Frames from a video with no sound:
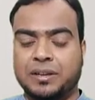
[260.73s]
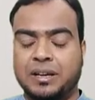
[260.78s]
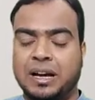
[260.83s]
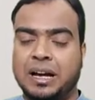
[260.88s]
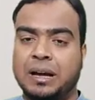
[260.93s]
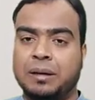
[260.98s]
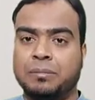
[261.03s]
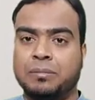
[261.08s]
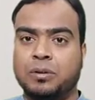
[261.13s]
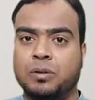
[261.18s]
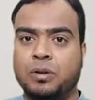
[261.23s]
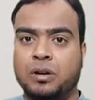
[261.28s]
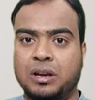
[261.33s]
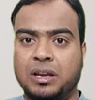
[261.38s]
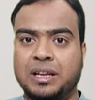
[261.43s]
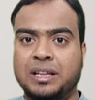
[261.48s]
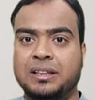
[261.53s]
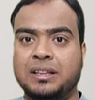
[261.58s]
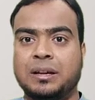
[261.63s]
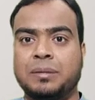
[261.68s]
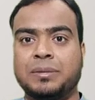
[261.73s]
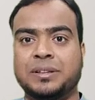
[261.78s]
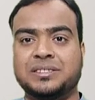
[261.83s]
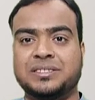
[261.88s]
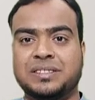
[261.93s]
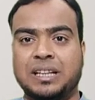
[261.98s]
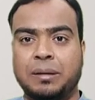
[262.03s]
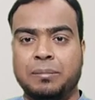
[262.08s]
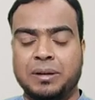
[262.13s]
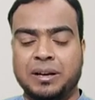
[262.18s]
I am calling them
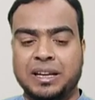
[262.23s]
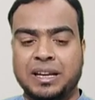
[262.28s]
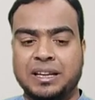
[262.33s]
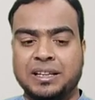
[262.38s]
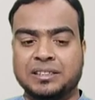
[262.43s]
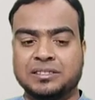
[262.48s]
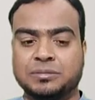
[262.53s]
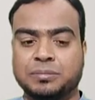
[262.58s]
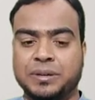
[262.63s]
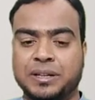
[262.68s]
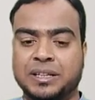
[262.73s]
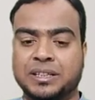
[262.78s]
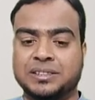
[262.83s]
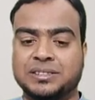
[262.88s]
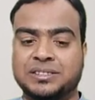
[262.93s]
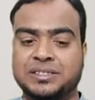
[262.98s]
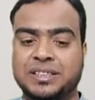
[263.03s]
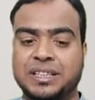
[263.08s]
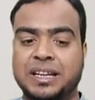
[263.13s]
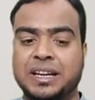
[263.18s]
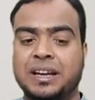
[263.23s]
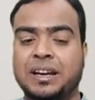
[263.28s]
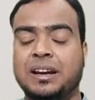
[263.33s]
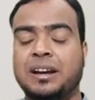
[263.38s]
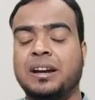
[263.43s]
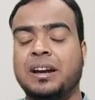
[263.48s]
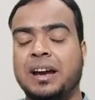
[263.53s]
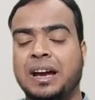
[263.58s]
as simultaneous because they